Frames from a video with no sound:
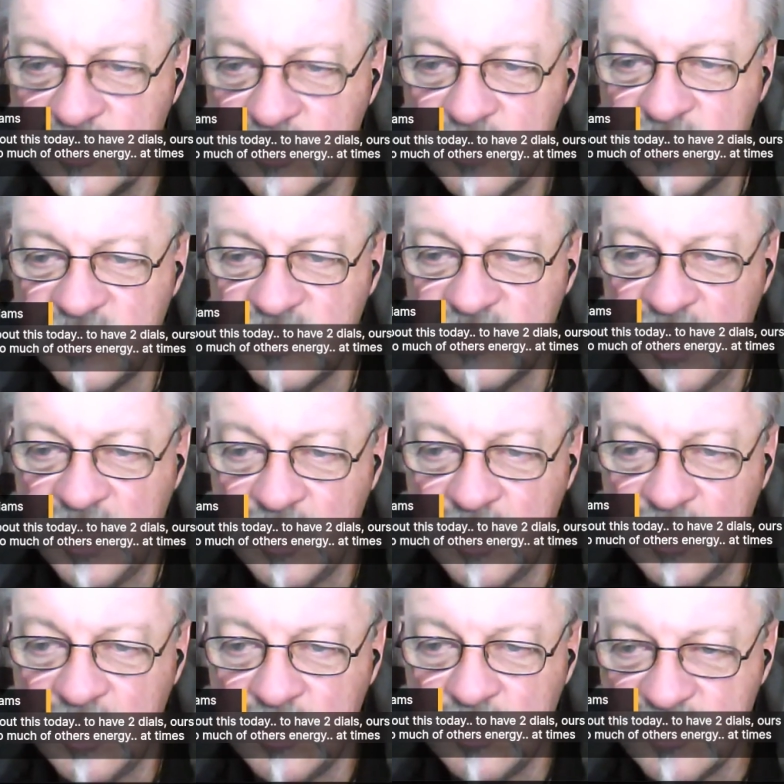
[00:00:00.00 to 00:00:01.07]
to take
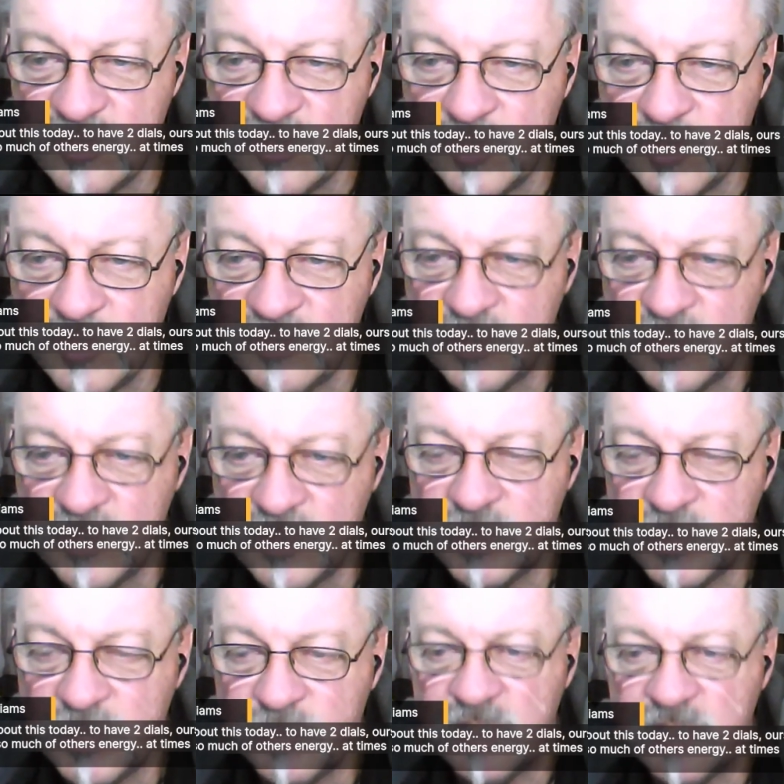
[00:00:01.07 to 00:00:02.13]
on so much of other people's
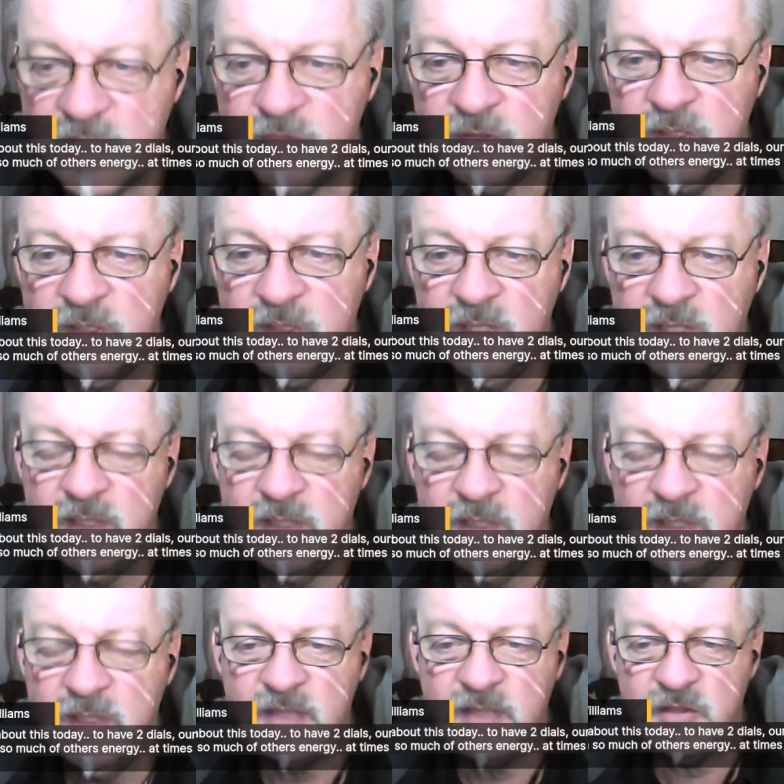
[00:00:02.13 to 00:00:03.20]
energy at
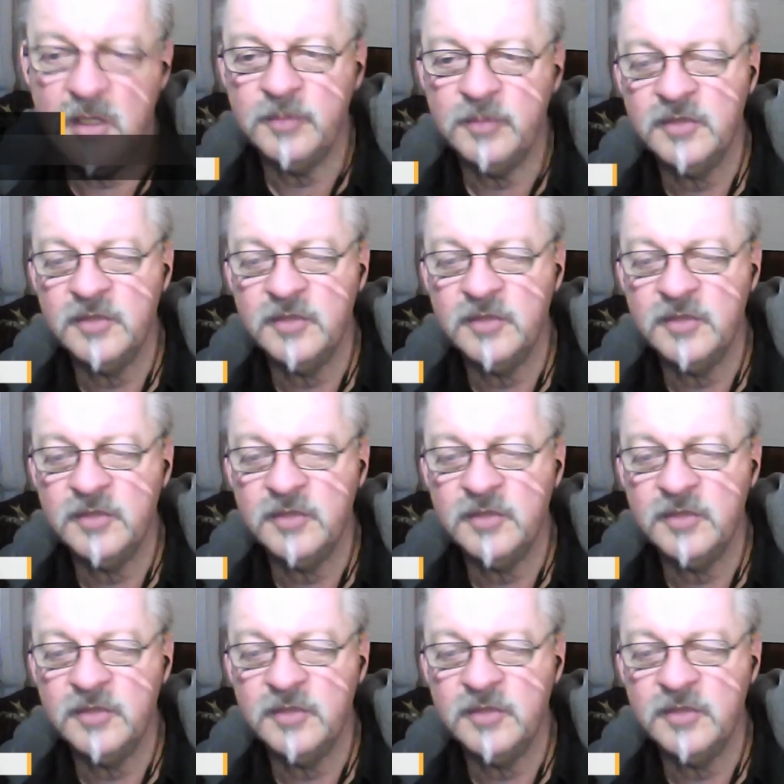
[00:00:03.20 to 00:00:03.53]
times.